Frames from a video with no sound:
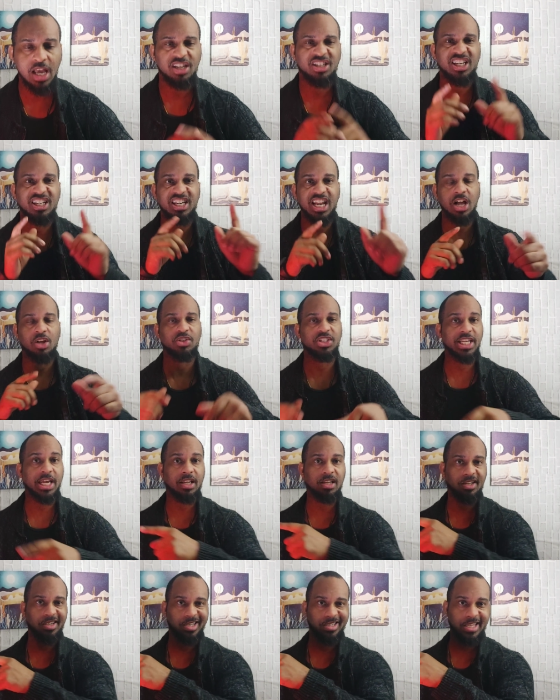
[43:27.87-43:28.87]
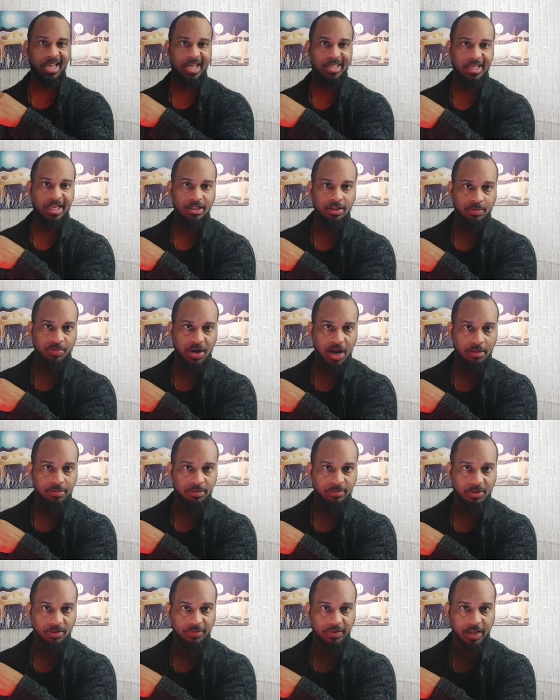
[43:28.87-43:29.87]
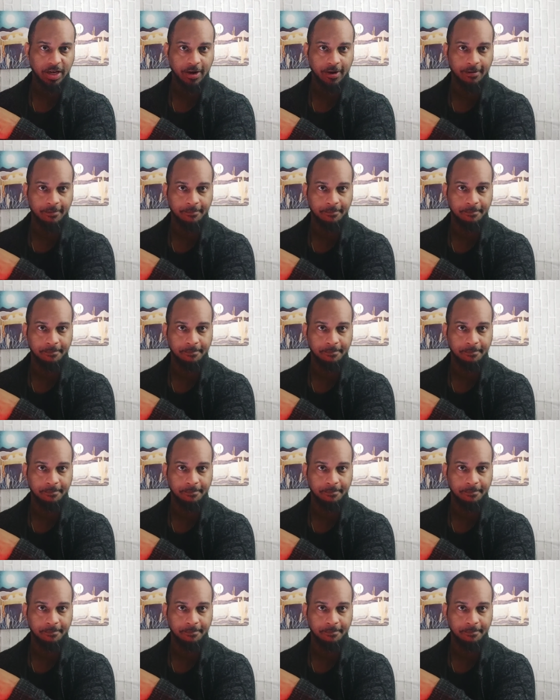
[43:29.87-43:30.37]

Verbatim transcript: Denelle saying, look at that. That's a problem over there.